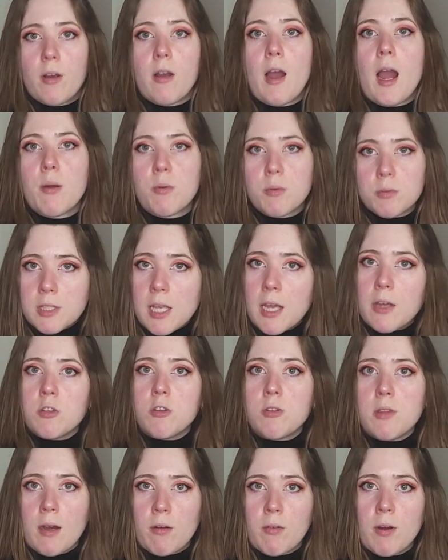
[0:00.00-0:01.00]
I will tell you
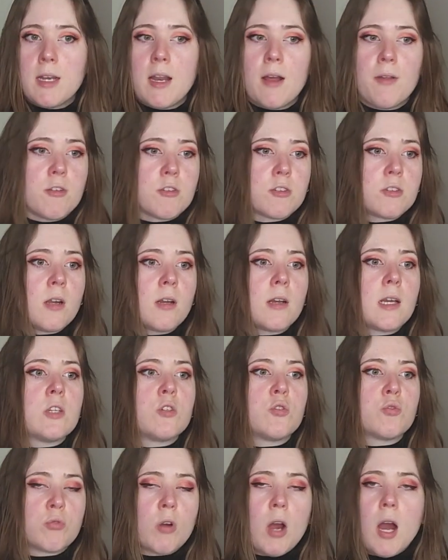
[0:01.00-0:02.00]
that right now. There's not a
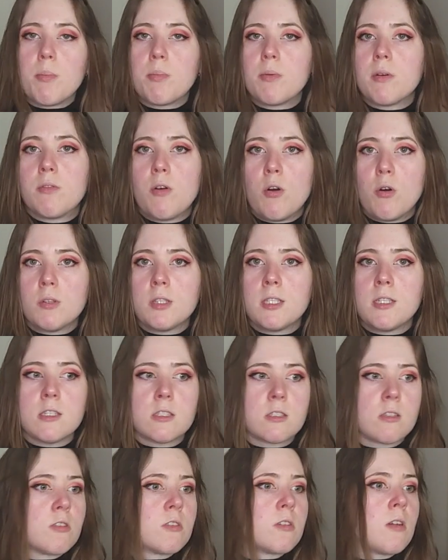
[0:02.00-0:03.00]
drop of holiness.
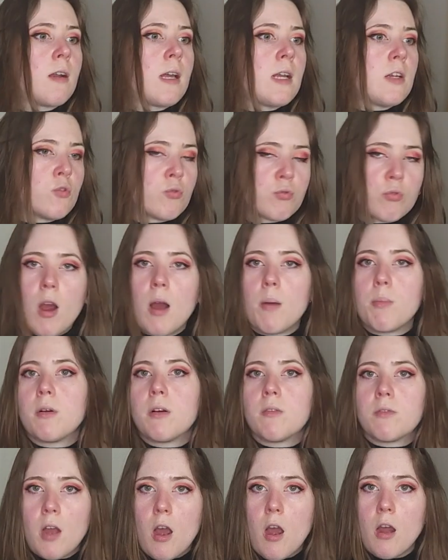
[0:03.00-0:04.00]
There's not a drop of
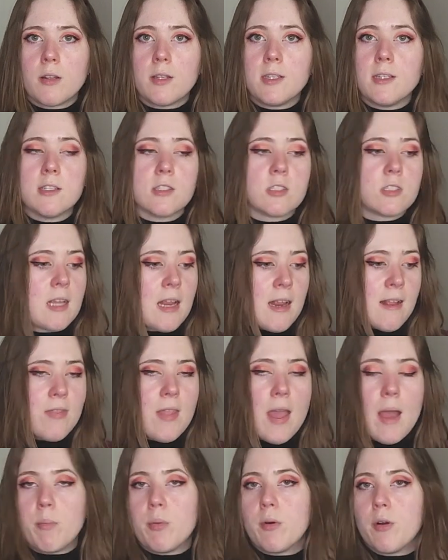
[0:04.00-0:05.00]
godliness in
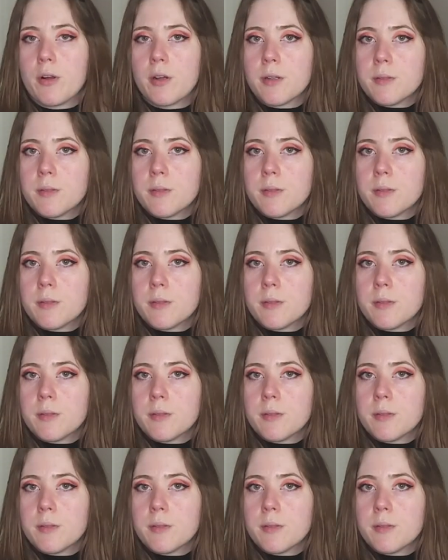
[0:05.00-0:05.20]
that book.